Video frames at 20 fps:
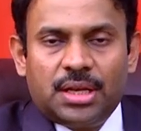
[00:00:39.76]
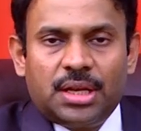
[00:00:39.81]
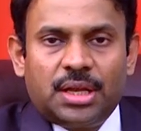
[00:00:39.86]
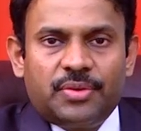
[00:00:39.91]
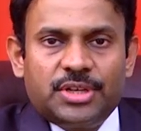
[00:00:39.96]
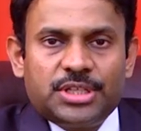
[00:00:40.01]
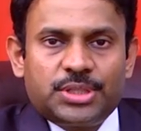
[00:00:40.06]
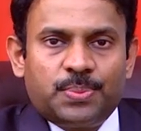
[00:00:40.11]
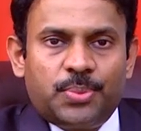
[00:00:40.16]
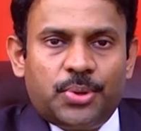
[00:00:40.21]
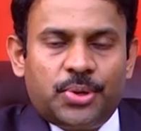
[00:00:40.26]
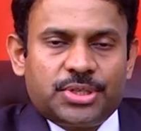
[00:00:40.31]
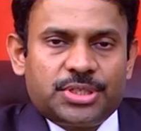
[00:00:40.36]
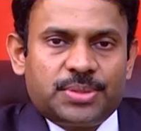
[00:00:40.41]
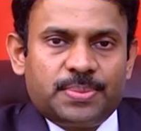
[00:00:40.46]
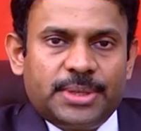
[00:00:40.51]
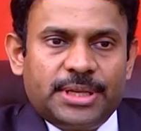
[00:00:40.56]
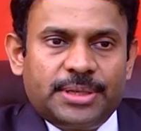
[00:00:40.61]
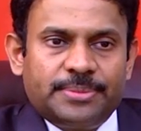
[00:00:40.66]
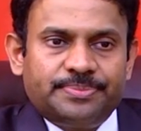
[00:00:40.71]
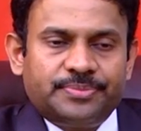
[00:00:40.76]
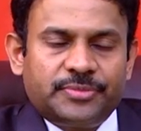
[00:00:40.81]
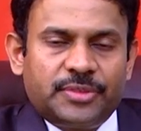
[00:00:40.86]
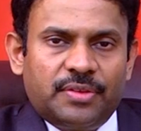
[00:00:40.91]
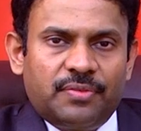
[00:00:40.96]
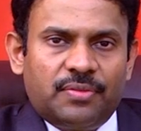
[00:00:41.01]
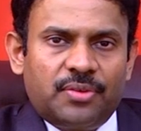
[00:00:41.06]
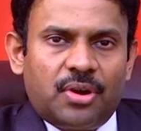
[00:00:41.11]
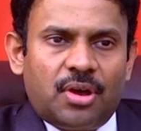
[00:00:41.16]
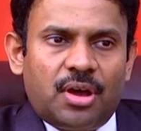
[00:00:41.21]
Now, in sportsmen,
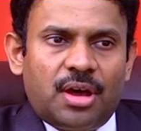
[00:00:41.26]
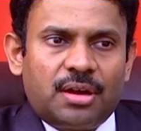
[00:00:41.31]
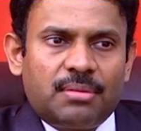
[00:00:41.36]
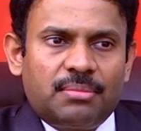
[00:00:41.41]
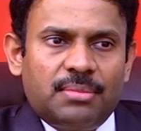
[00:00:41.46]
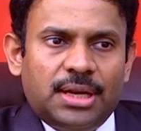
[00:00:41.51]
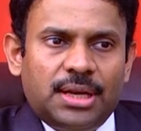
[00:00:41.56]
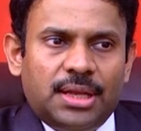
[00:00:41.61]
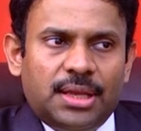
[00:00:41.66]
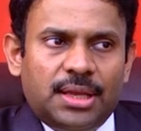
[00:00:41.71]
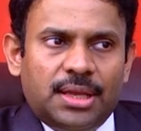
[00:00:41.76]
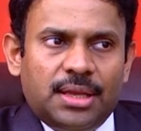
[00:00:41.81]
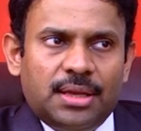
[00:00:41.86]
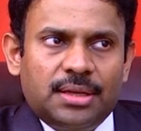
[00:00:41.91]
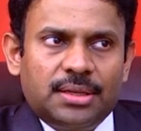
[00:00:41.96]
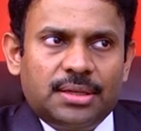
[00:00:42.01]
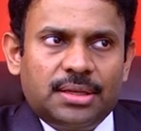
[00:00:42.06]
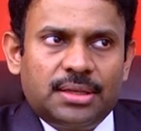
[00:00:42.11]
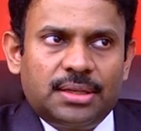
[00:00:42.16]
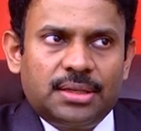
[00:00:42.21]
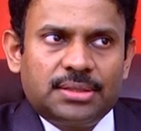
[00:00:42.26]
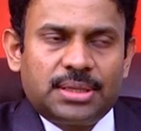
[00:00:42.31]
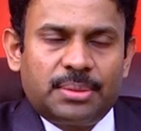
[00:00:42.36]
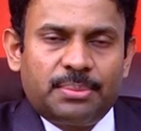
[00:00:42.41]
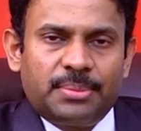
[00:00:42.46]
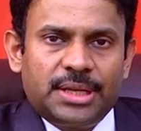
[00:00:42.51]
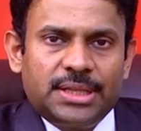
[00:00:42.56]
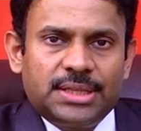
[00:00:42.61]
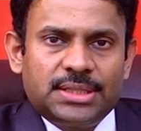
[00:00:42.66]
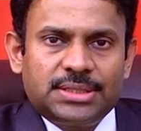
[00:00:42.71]
if normally
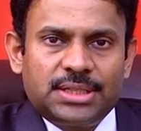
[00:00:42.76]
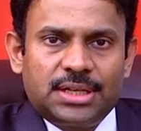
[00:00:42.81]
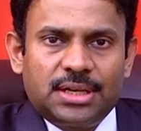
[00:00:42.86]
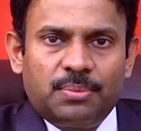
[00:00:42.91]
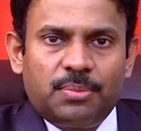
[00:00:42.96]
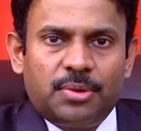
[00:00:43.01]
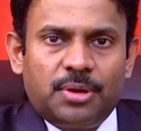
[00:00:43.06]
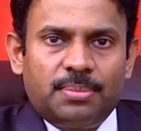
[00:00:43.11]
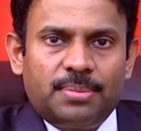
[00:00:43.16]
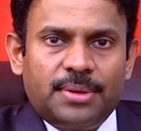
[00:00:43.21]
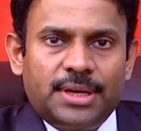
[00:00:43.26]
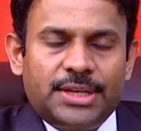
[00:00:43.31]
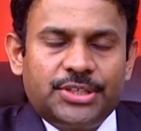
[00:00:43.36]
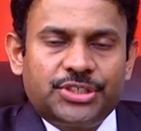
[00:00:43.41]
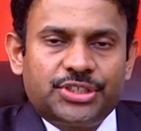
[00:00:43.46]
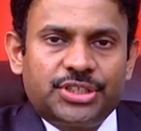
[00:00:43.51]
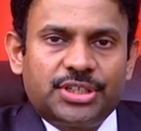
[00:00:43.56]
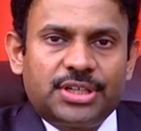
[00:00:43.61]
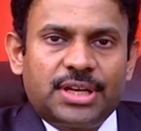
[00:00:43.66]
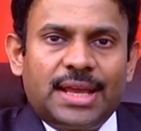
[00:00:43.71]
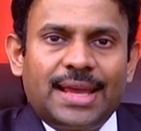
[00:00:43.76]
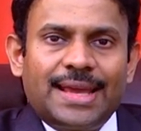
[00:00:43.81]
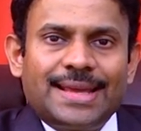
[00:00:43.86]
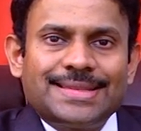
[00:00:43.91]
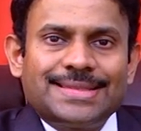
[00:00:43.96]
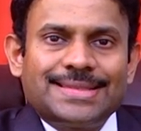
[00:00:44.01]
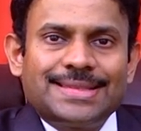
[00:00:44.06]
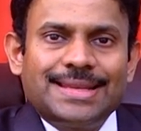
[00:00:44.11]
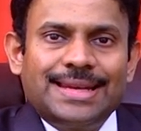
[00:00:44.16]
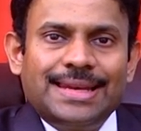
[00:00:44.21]
somebody in the general population
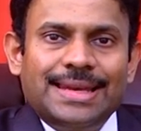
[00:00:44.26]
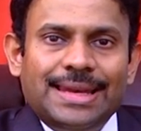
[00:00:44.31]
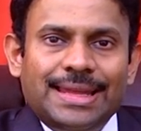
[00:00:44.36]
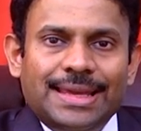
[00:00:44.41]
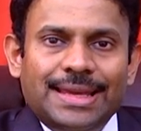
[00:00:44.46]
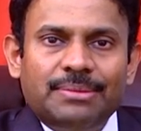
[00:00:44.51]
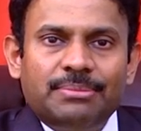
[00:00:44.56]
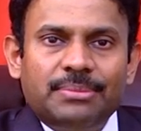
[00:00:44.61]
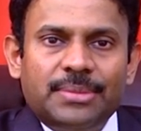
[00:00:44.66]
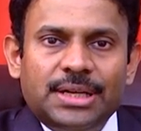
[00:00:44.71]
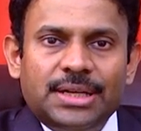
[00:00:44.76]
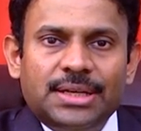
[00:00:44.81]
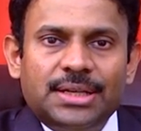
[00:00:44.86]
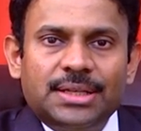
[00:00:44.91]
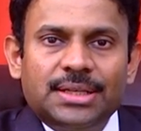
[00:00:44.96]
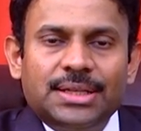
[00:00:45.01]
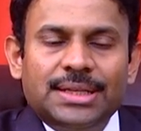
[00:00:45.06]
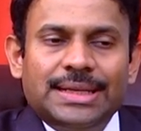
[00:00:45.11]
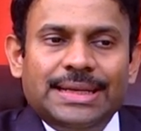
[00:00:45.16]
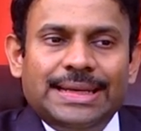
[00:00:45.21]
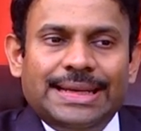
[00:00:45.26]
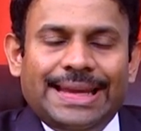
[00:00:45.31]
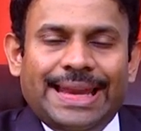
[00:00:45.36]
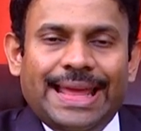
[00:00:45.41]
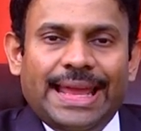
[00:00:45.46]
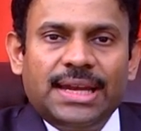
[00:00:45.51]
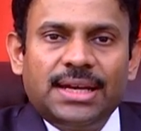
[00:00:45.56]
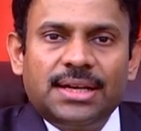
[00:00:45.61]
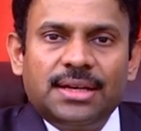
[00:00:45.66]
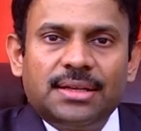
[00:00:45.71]
has a ligament,
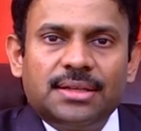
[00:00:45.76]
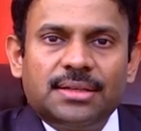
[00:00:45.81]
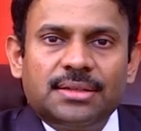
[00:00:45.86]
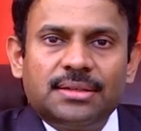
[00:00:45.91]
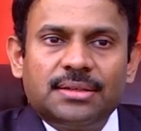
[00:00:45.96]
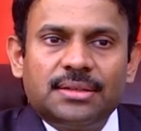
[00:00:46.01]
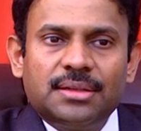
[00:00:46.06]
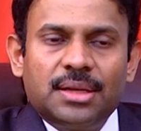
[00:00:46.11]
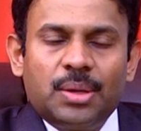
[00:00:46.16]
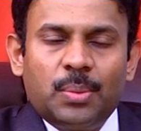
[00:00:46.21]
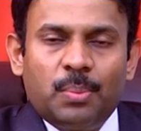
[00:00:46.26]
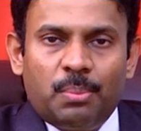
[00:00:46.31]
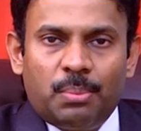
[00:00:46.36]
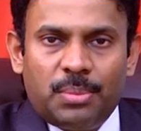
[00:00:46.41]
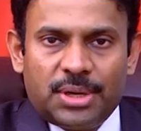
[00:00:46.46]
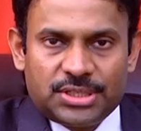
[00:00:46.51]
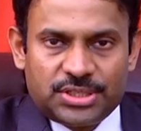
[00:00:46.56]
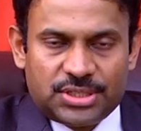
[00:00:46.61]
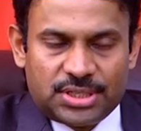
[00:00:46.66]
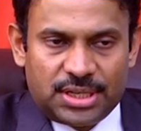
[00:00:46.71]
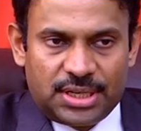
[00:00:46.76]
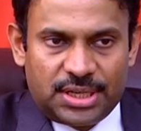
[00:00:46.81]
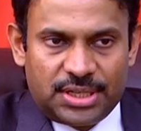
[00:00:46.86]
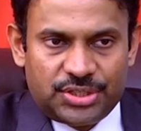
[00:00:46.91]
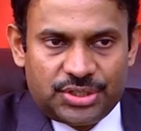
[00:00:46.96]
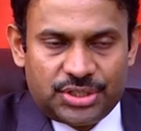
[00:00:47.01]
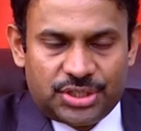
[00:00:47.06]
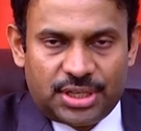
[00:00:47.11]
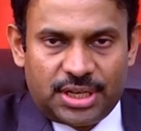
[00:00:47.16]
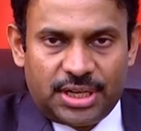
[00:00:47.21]
tendon, muscle
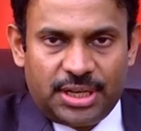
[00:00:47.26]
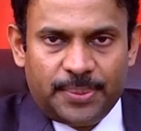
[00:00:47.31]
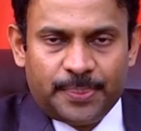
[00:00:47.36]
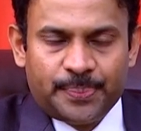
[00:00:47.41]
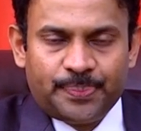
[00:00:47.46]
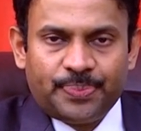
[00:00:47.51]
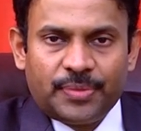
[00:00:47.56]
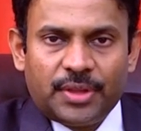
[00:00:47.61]
injury,